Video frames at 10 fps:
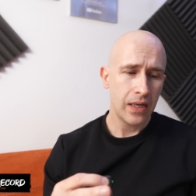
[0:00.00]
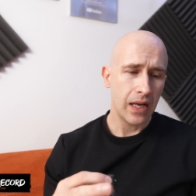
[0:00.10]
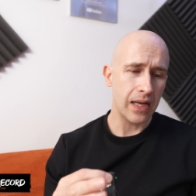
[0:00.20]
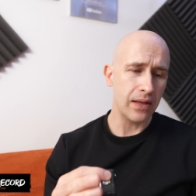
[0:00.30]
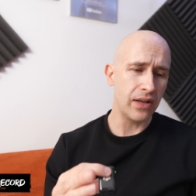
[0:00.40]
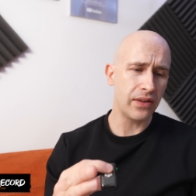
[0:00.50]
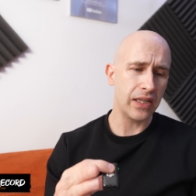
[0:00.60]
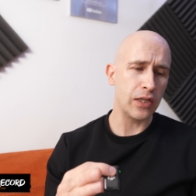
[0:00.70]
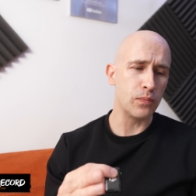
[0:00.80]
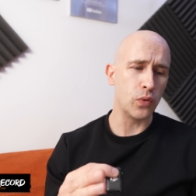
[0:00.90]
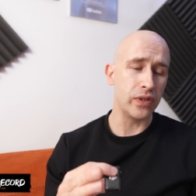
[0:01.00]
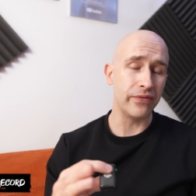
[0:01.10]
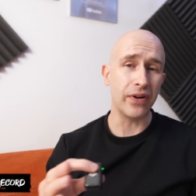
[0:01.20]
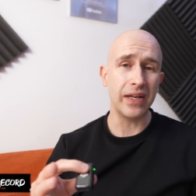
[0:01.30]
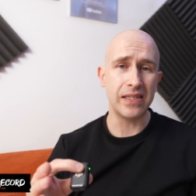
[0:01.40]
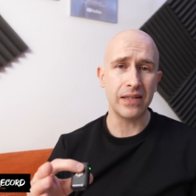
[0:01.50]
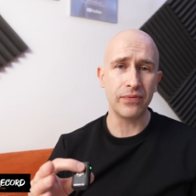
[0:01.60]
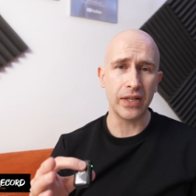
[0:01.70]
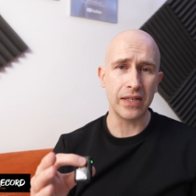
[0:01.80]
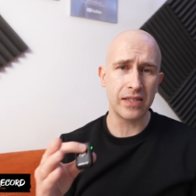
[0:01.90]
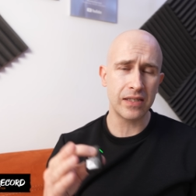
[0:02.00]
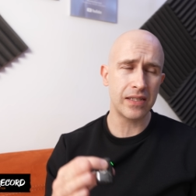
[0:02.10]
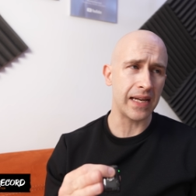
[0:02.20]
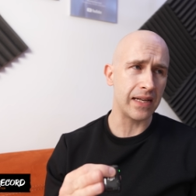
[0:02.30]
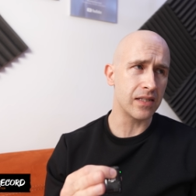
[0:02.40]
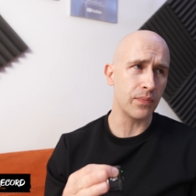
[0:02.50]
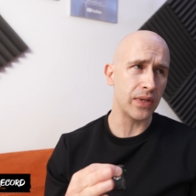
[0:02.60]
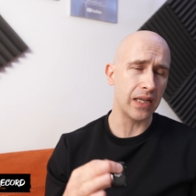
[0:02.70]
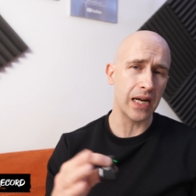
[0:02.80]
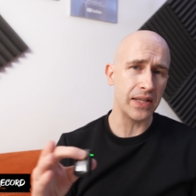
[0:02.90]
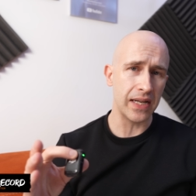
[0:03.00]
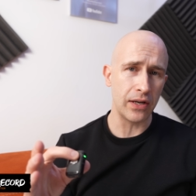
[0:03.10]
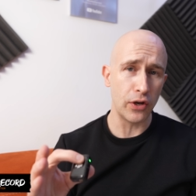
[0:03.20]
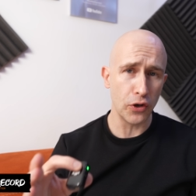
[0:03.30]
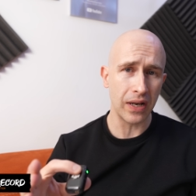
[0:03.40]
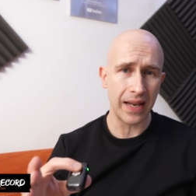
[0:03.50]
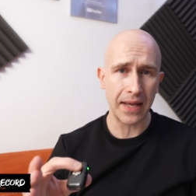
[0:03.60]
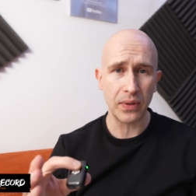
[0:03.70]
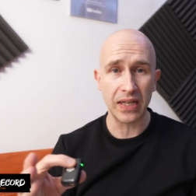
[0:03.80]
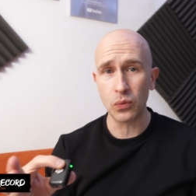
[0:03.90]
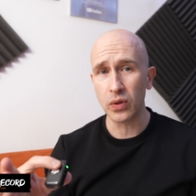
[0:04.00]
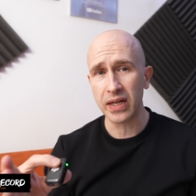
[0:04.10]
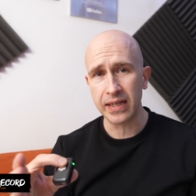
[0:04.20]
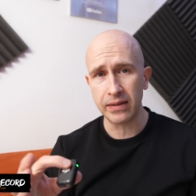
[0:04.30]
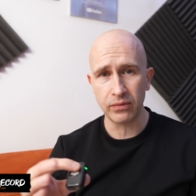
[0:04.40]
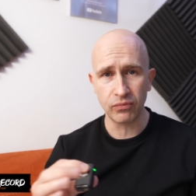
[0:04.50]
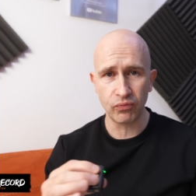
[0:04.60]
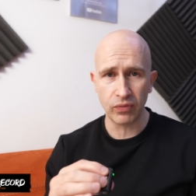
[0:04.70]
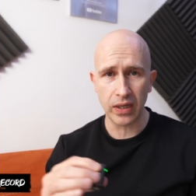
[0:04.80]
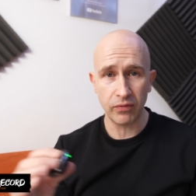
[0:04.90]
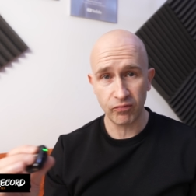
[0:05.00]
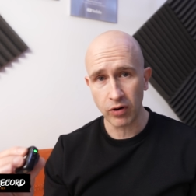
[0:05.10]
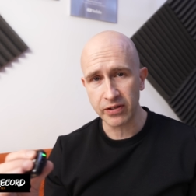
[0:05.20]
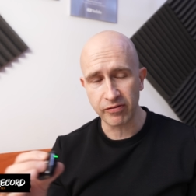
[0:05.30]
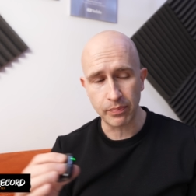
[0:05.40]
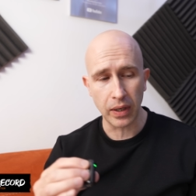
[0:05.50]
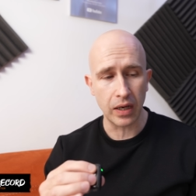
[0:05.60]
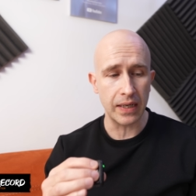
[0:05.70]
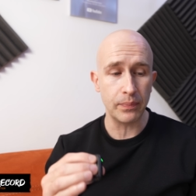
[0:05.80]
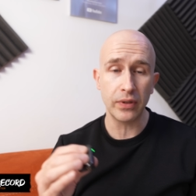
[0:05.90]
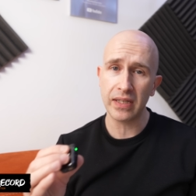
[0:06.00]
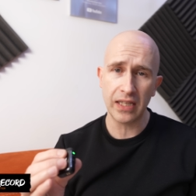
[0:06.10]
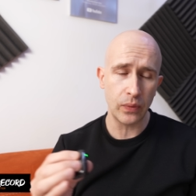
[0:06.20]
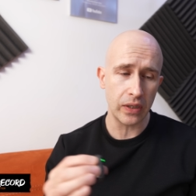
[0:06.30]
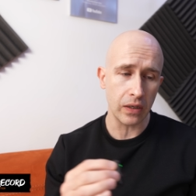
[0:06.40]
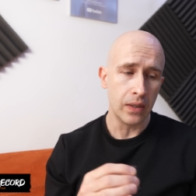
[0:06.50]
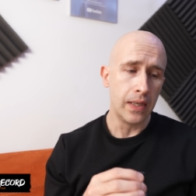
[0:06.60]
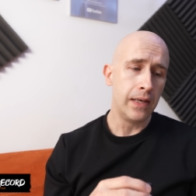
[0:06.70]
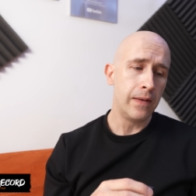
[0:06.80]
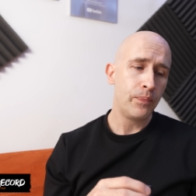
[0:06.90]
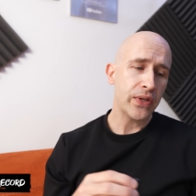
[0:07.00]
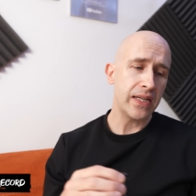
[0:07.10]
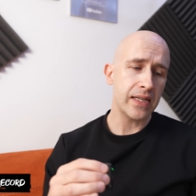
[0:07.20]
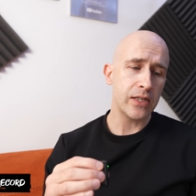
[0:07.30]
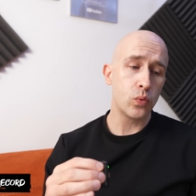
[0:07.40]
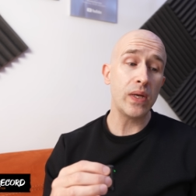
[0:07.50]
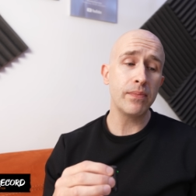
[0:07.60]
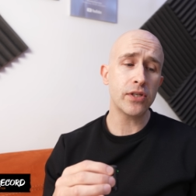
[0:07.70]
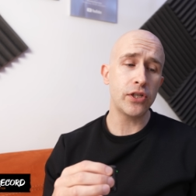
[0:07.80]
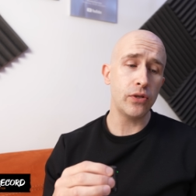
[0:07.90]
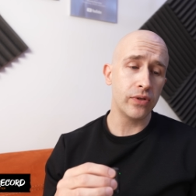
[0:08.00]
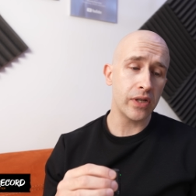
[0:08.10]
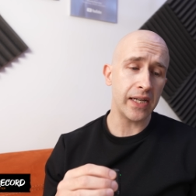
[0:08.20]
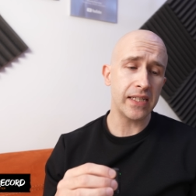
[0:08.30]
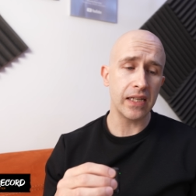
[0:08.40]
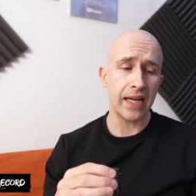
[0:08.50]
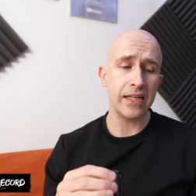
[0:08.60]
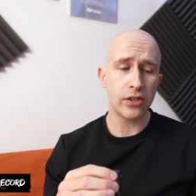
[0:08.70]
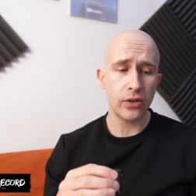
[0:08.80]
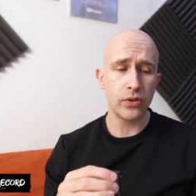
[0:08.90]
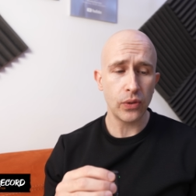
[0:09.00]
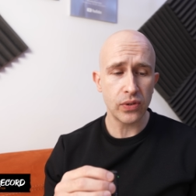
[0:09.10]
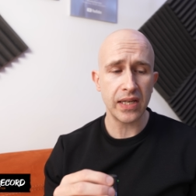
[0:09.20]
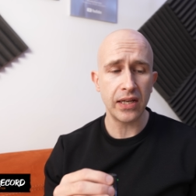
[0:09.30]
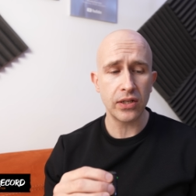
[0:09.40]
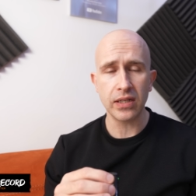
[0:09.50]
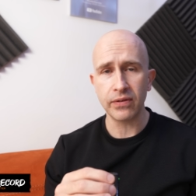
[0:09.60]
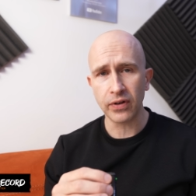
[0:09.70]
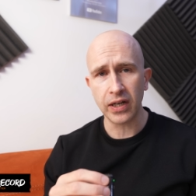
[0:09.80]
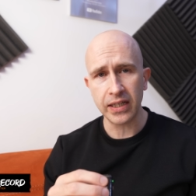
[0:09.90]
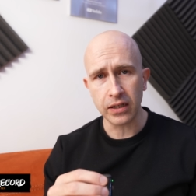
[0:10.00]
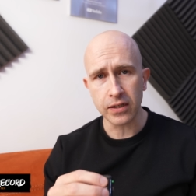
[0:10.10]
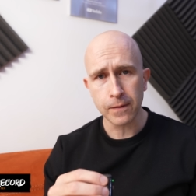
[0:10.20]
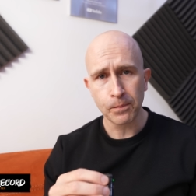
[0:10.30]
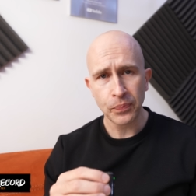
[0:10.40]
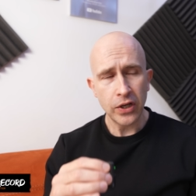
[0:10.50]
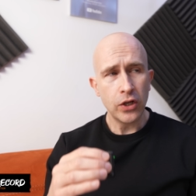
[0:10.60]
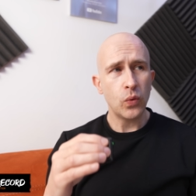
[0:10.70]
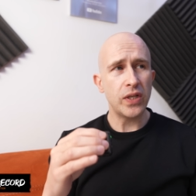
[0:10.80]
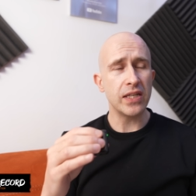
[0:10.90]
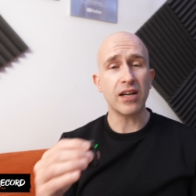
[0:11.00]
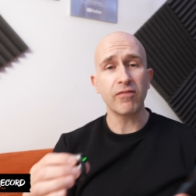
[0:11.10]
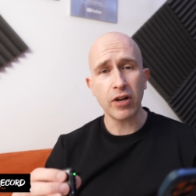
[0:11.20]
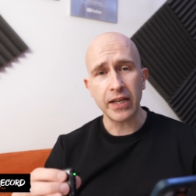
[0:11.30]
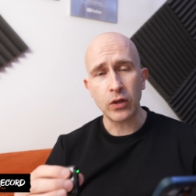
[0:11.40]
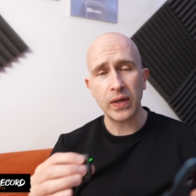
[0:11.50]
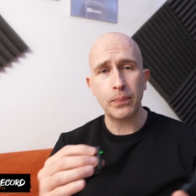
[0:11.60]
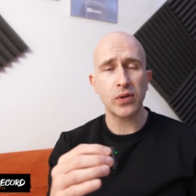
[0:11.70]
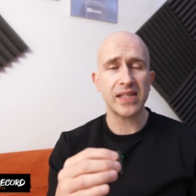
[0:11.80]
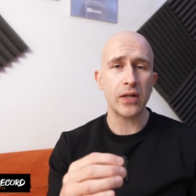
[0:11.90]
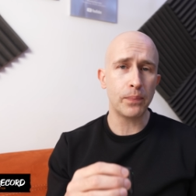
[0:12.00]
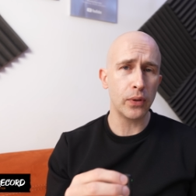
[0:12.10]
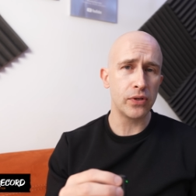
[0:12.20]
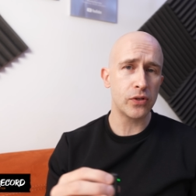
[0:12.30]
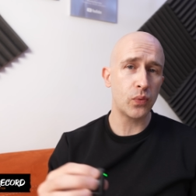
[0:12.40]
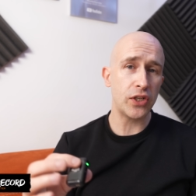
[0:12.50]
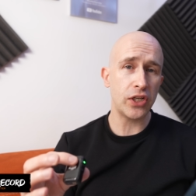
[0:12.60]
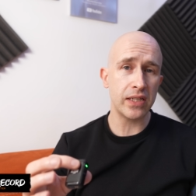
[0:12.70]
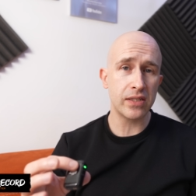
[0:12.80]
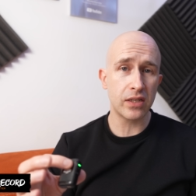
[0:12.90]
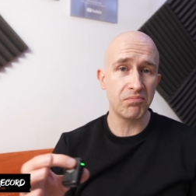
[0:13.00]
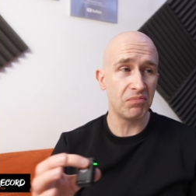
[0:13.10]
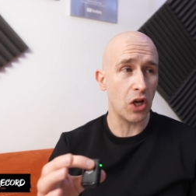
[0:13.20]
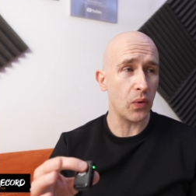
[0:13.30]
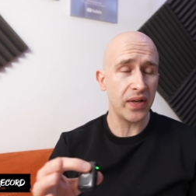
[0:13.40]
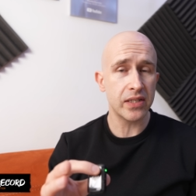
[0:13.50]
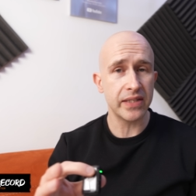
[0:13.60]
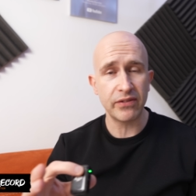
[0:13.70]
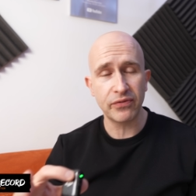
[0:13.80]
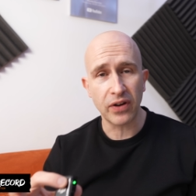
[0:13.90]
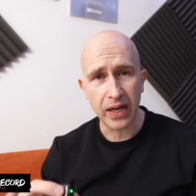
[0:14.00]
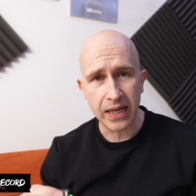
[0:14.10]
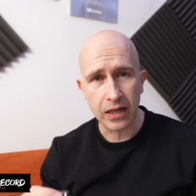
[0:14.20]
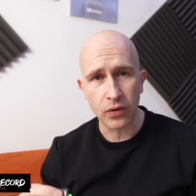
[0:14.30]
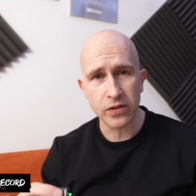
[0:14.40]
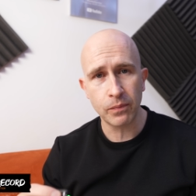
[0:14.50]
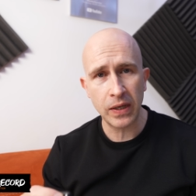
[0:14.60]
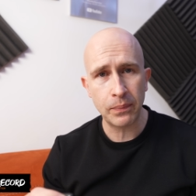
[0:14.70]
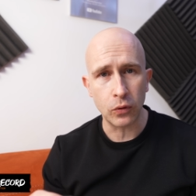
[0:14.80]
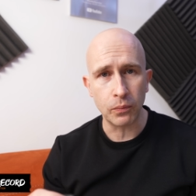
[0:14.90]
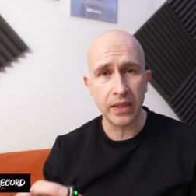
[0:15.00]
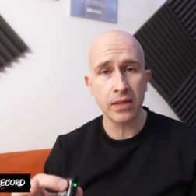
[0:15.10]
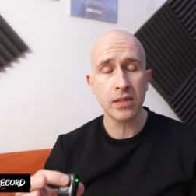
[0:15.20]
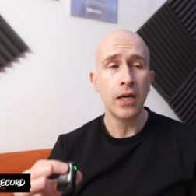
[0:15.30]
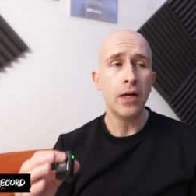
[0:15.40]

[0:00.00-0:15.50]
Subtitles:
Nothing is more divisive than saying something and then not allowing anyone any right to reply. But here we go. He says, "We must unite against those who seek to divide us," which is ironic when he puts out a post which is going to divide lots of people, because